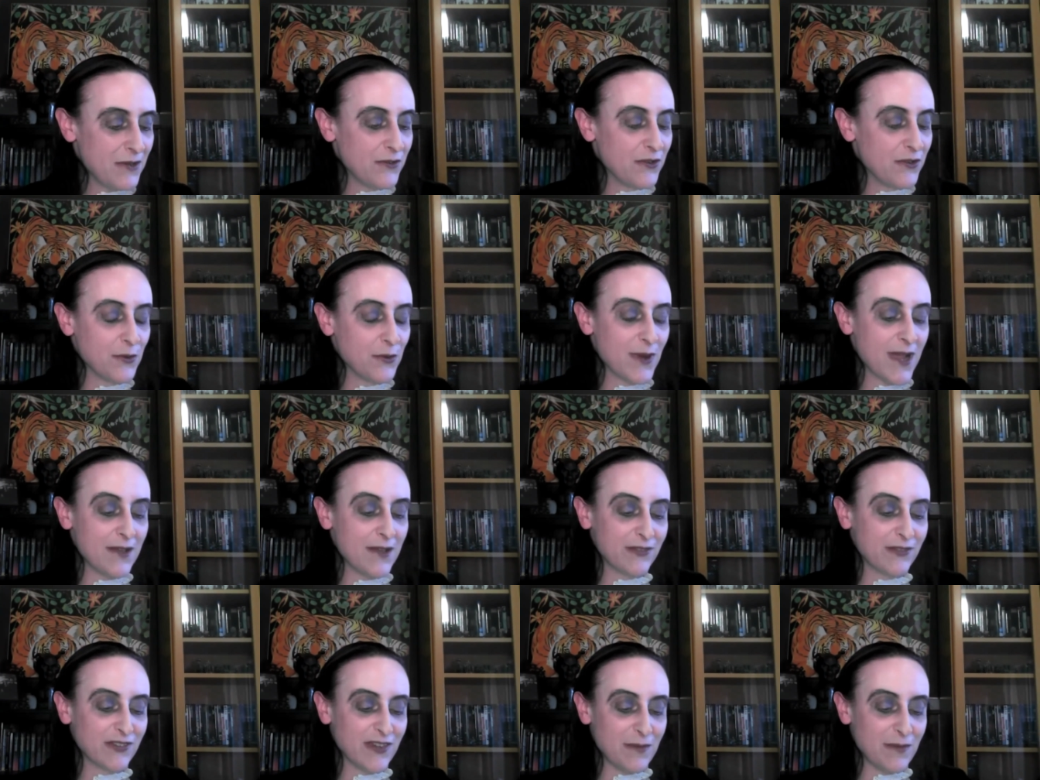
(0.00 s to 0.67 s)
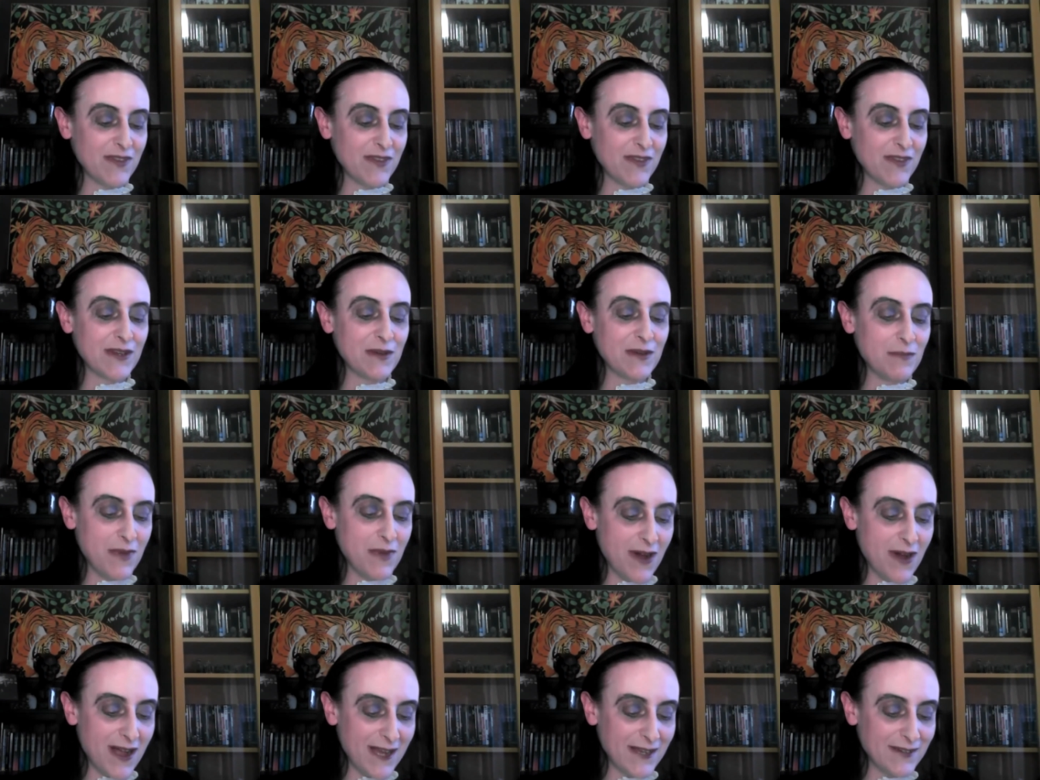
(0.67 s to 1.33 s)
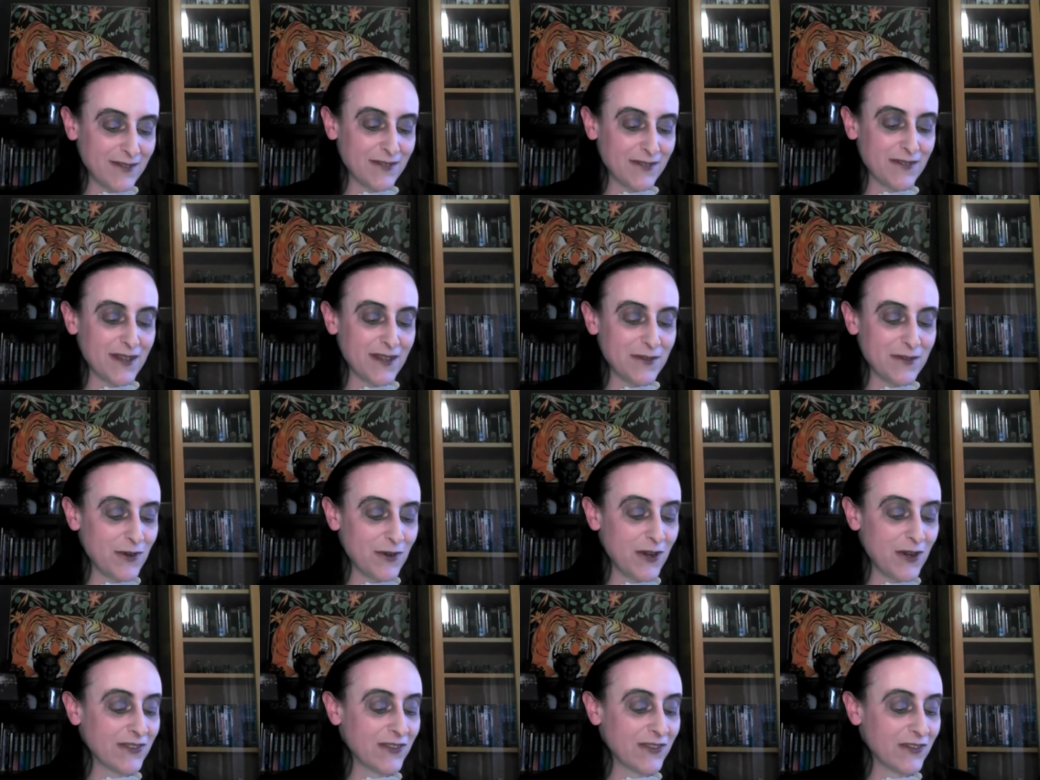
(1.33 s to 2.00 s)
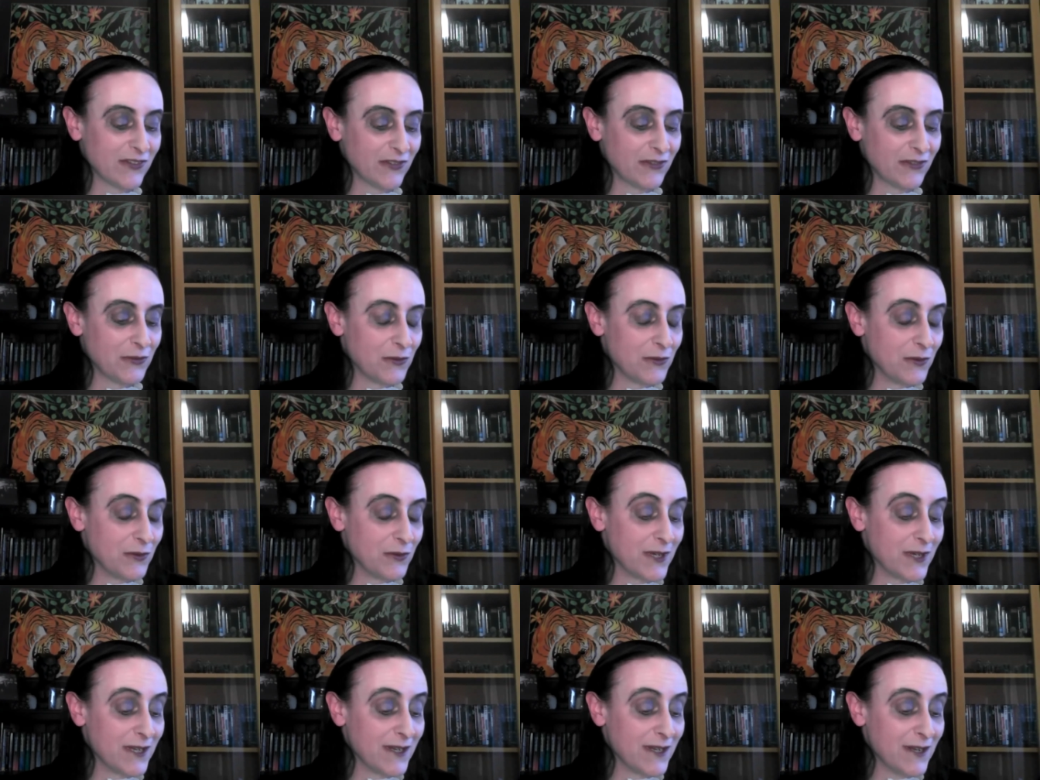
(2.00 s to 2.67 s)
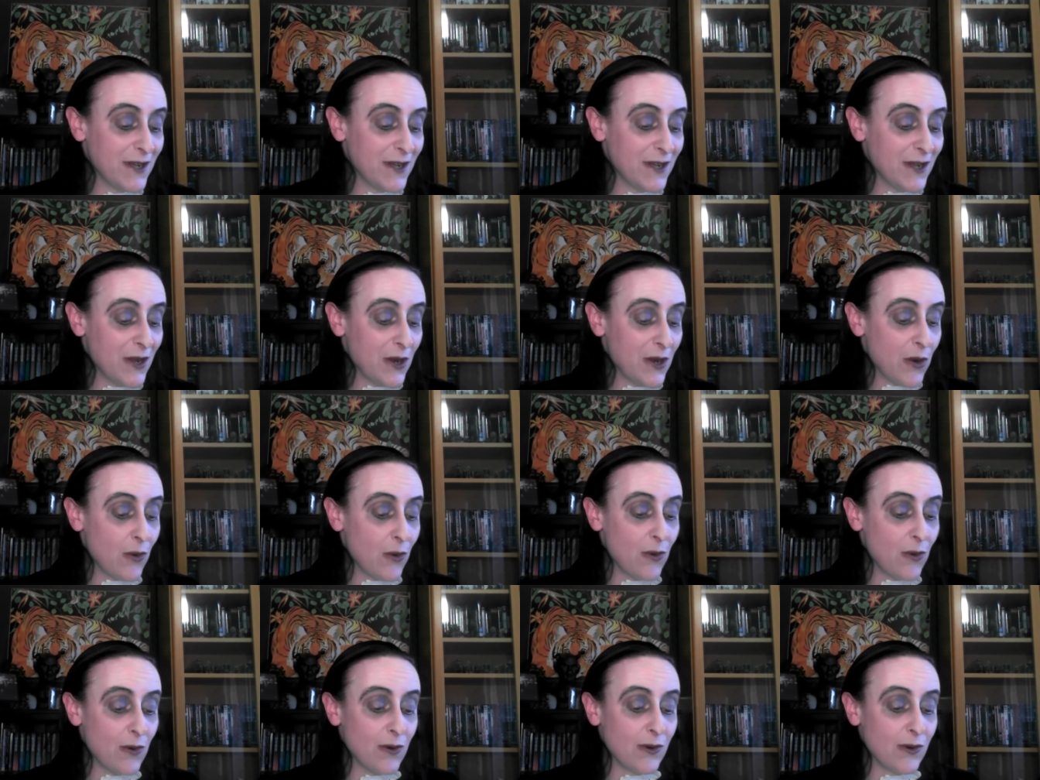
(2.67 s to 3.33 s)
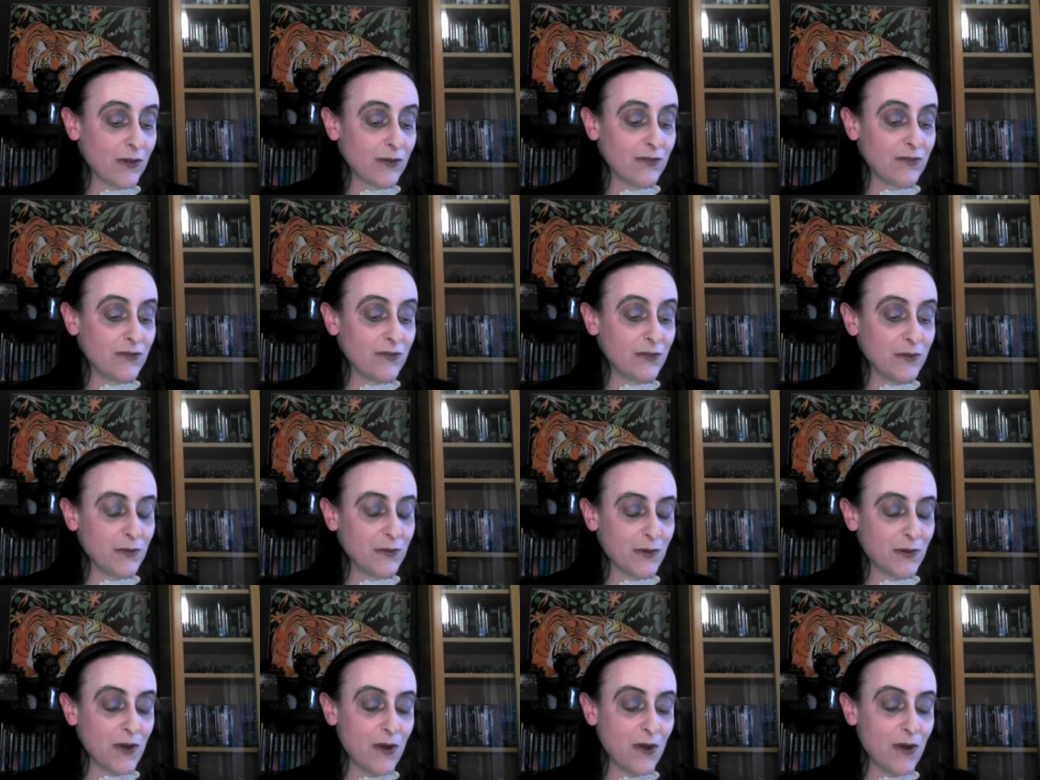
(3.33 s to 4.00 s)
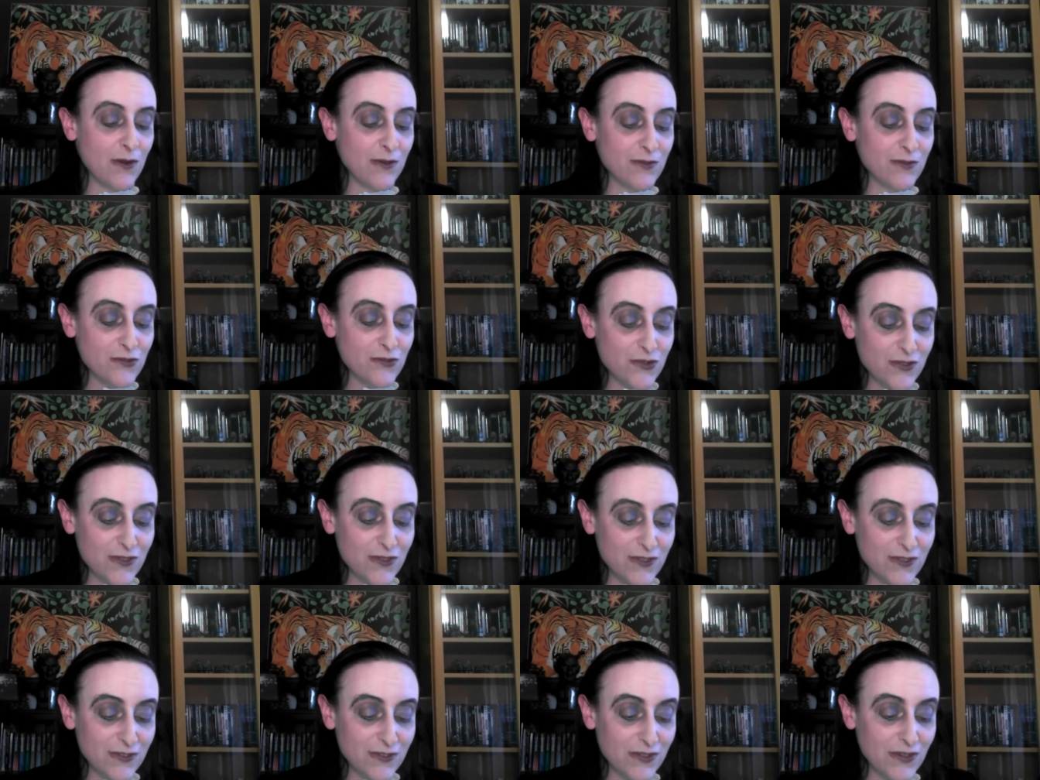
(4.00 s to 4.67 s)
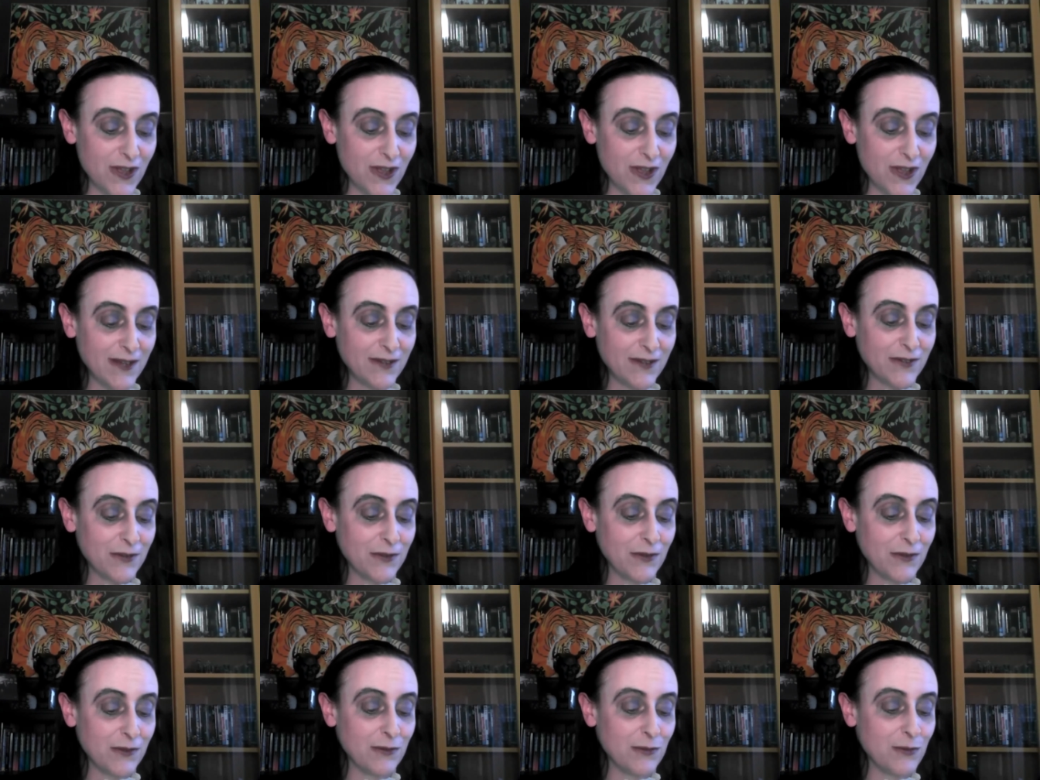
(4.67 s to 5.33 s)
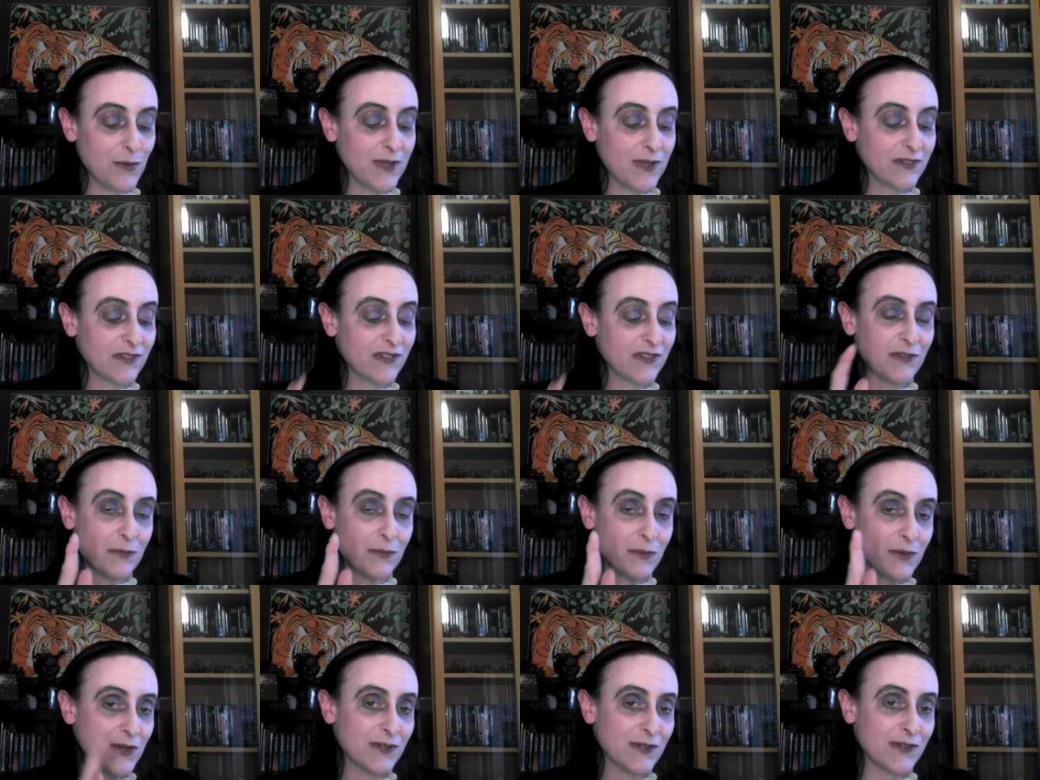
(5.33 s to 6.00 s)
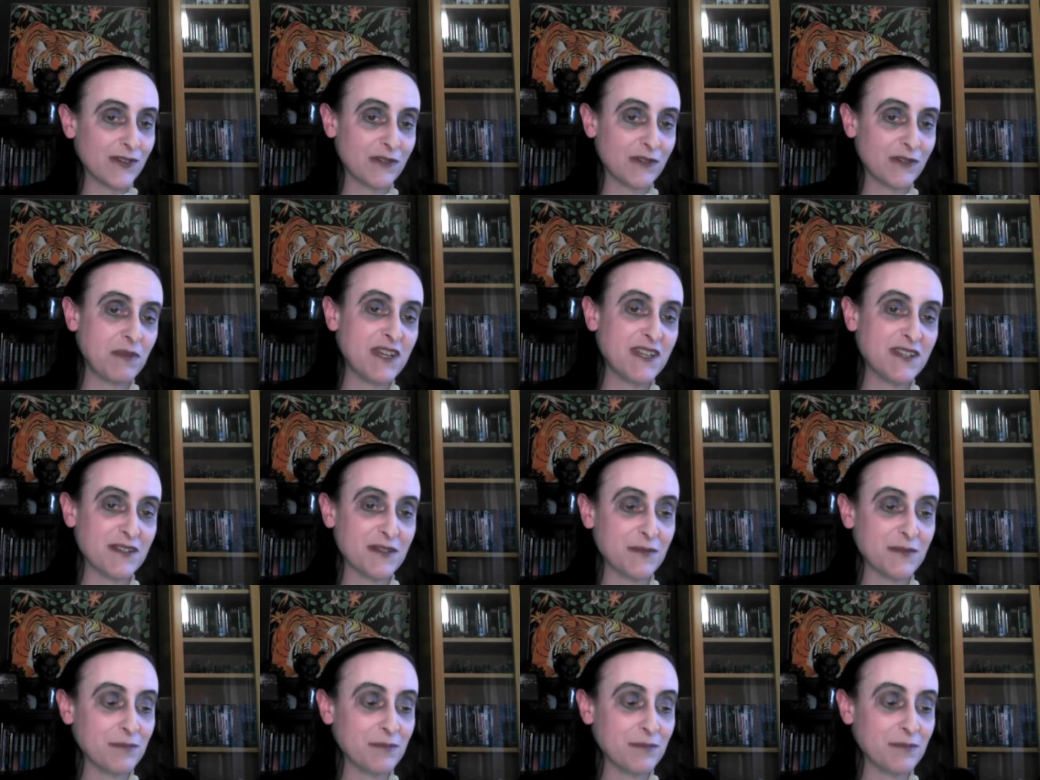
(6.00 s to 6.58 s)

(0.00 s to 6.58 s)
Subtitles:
Do you have something in mind and then write the story, or do you conjure the title once the work has been